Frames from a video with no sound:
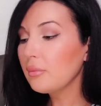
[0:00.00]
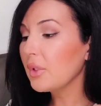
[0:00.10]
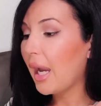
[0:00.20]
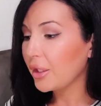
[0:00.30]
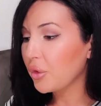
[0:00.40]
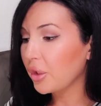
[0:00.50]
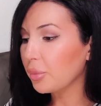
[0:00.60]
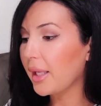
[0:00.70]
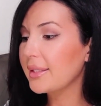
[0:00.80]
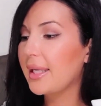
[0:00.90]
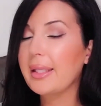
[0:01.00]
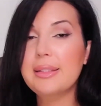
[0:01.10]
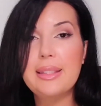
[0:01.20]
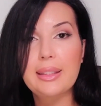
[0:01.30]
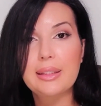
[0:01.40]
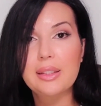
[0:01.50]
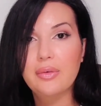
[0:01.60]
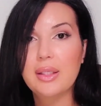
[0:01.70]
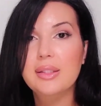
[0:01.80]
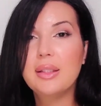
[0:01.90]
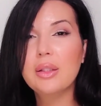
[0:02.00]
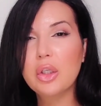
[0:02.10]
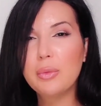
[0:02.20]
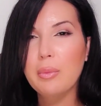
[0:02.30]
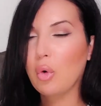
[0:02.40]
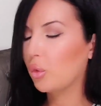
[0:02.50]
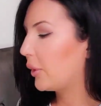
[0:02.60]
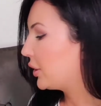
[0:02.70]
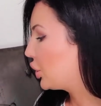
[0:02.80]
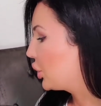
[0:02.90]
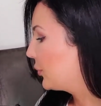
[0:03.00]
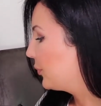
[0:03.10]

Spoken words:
Hydrator Plus and Daily Defense, a little bit more rich.